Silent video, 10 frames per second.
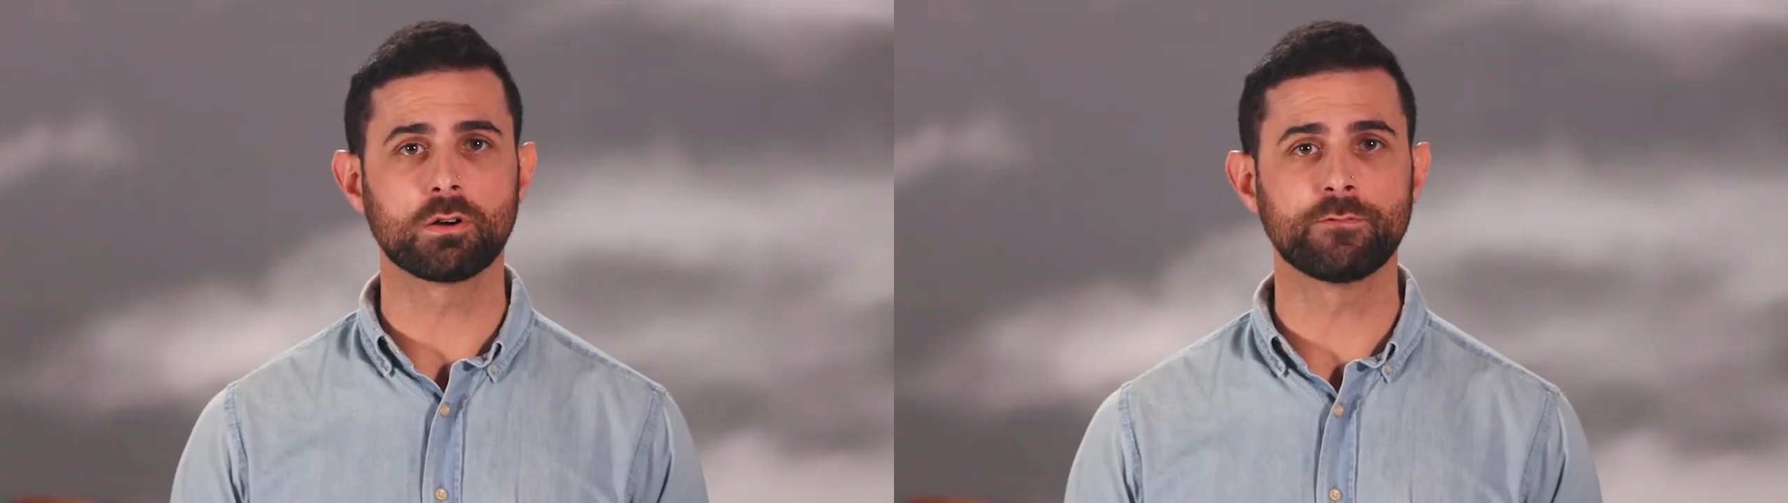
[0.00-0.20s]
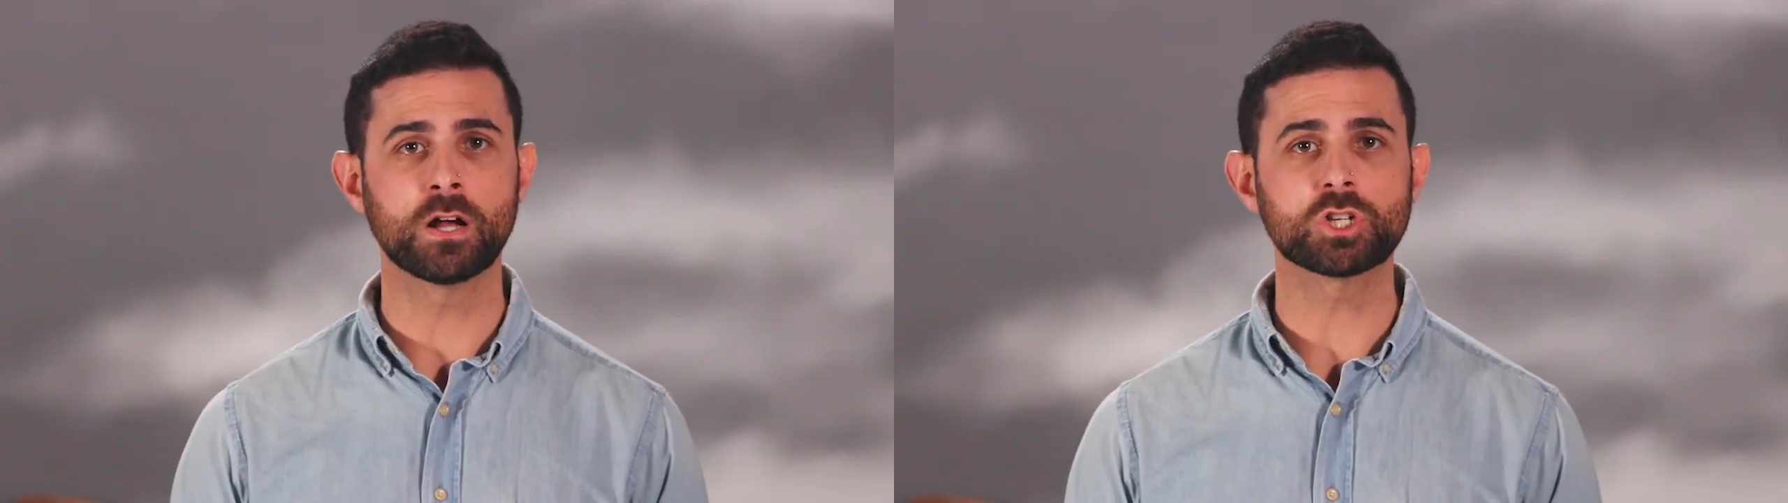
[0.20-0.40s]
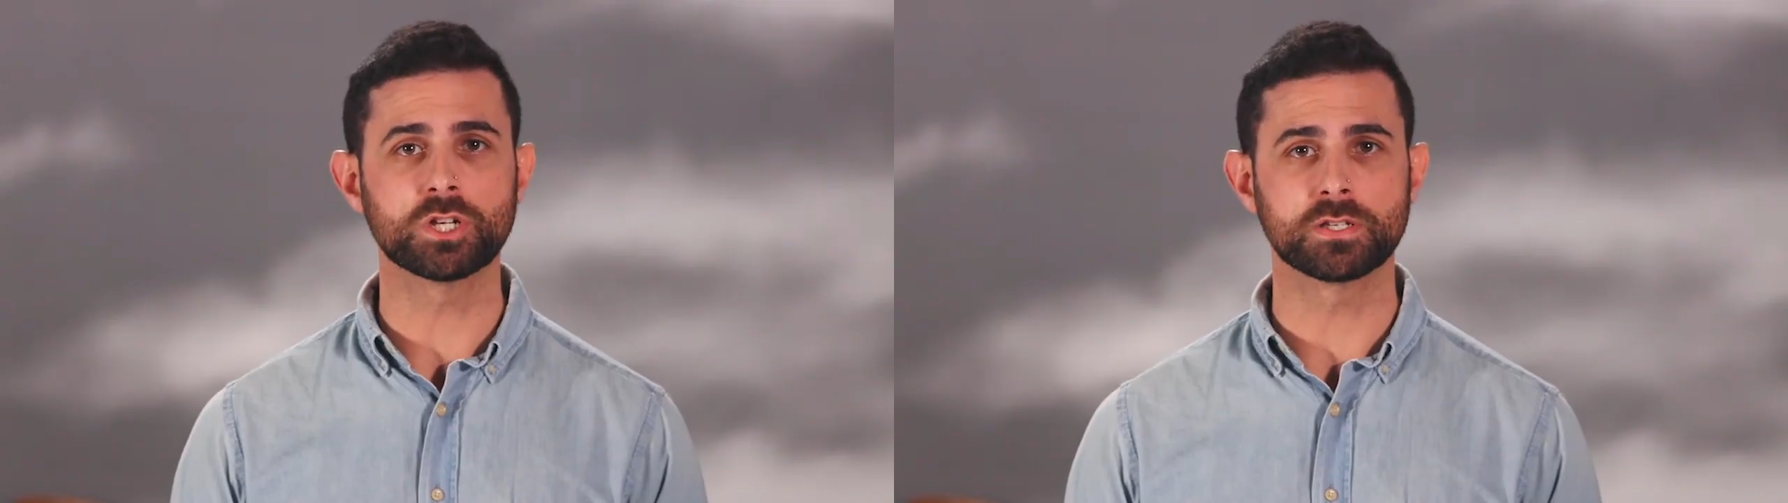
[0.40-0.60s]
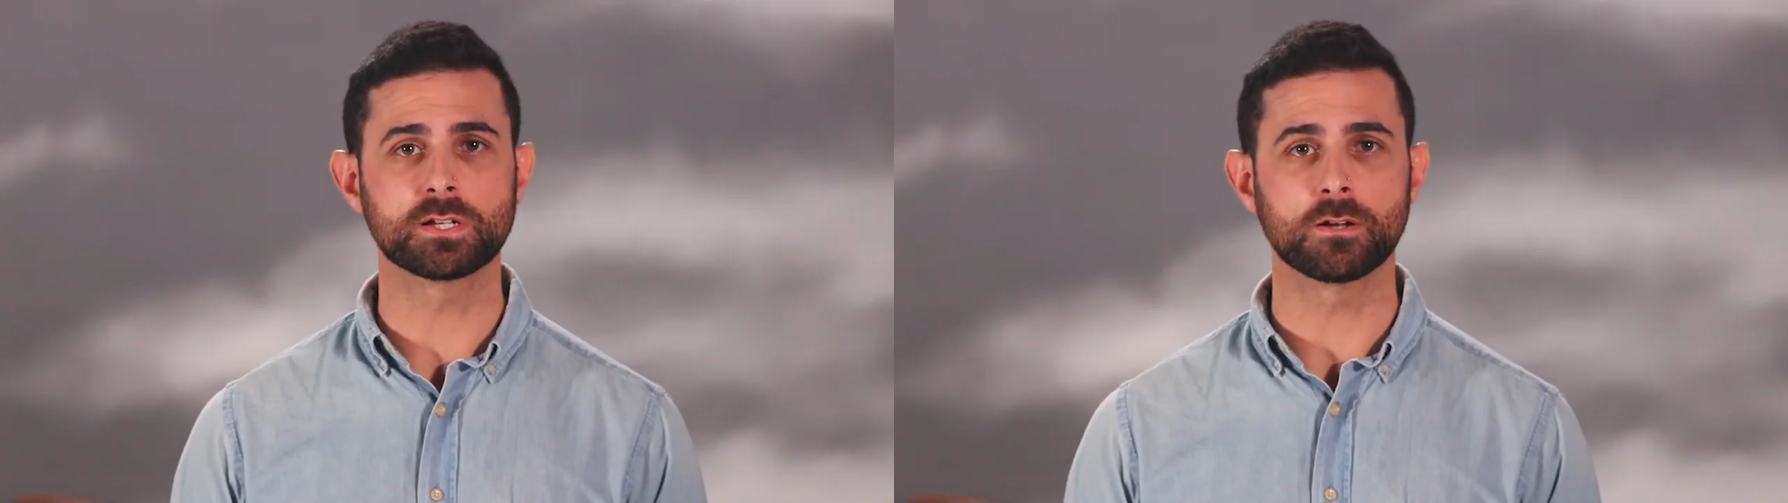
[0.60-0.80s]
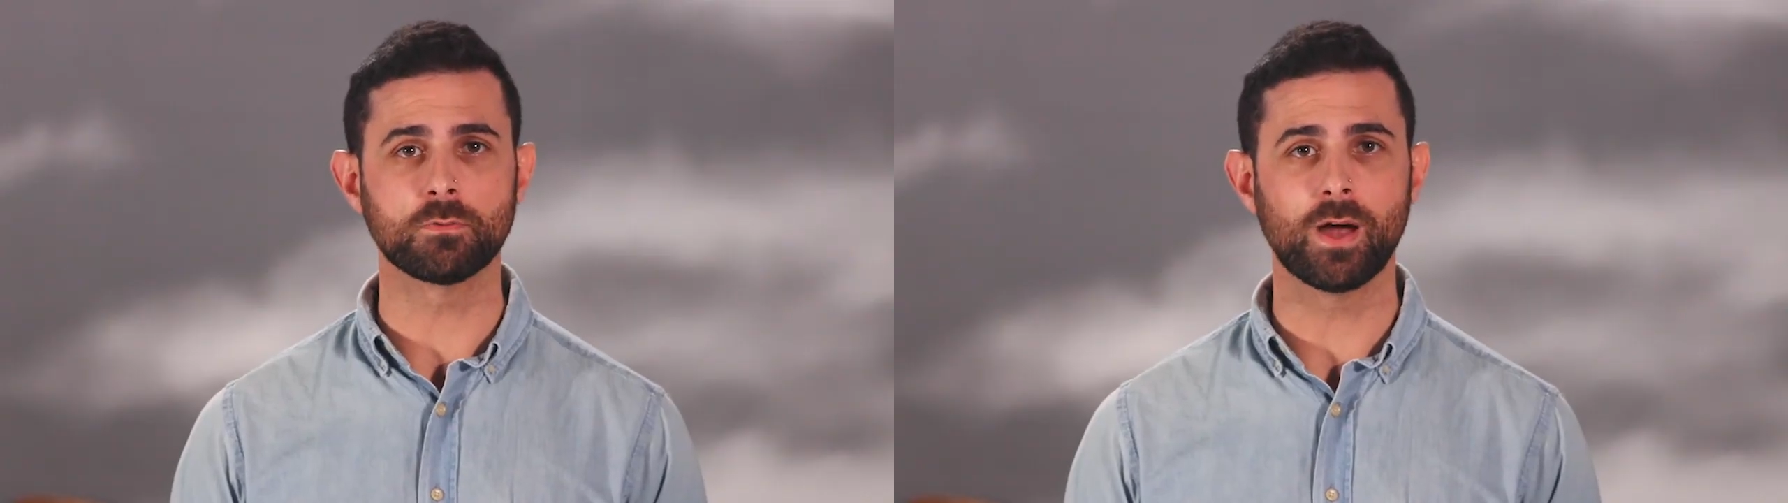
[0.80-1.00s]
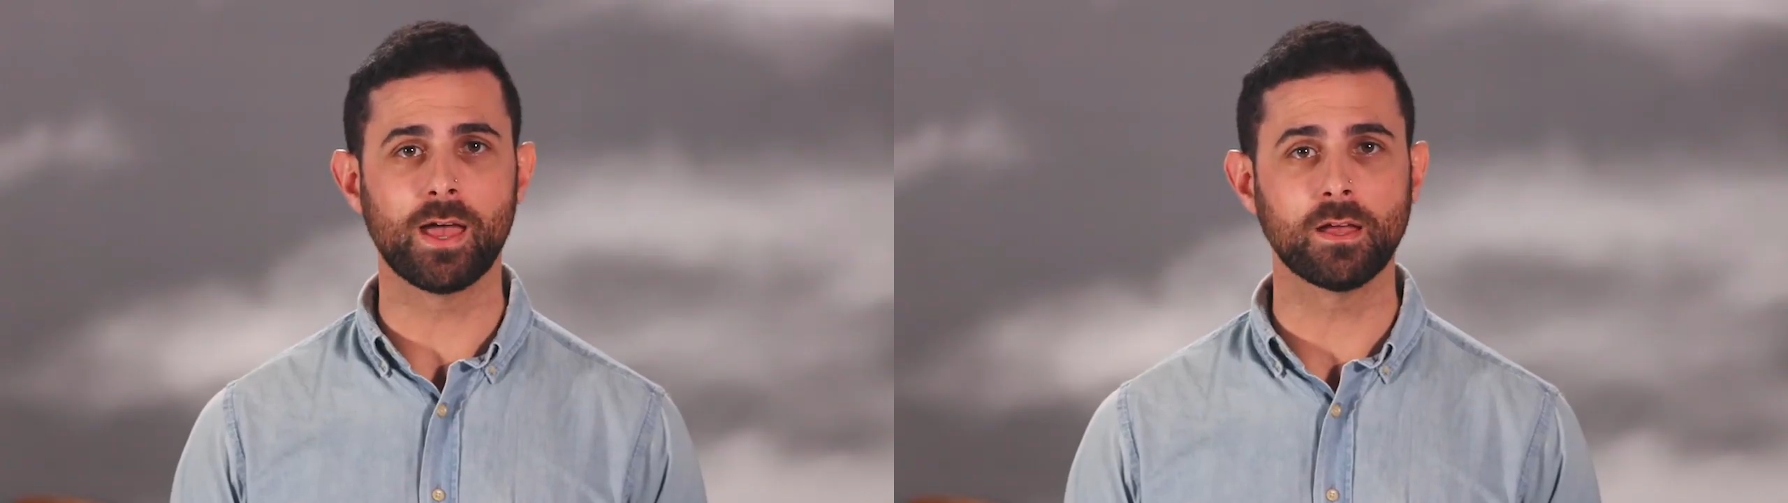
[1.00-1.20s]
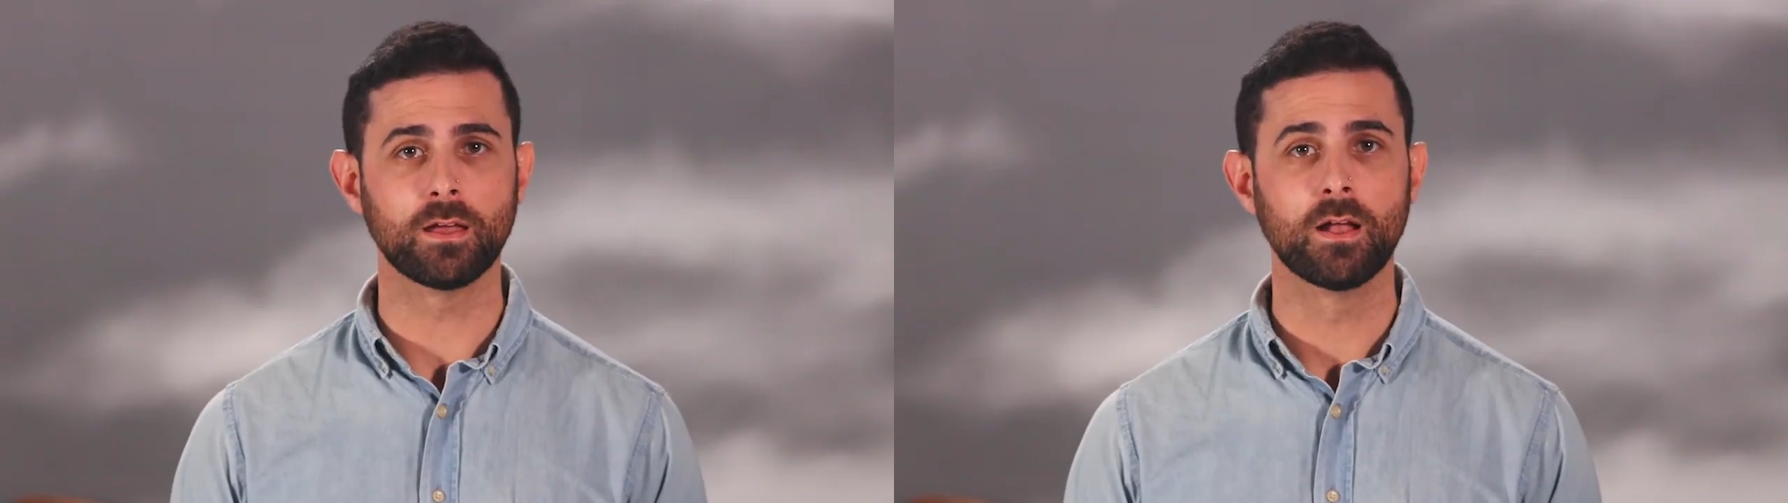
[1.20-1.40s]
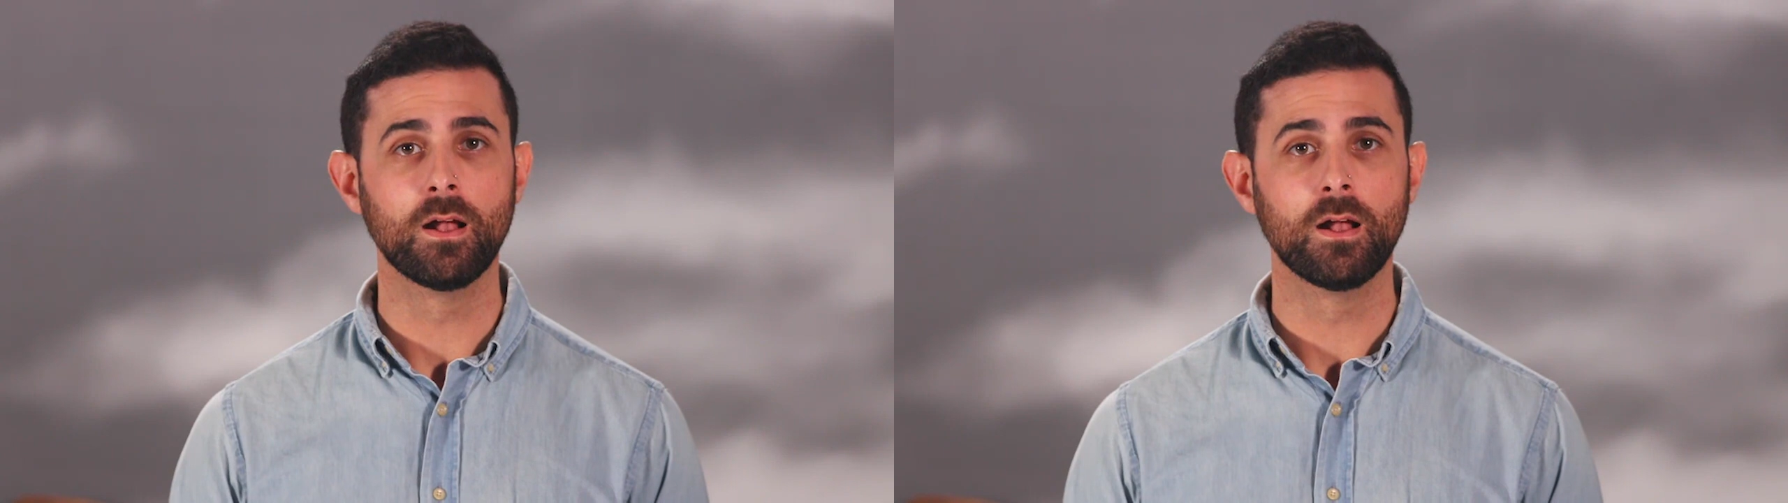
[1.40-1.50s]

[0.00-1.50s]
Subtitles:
or function a certain way,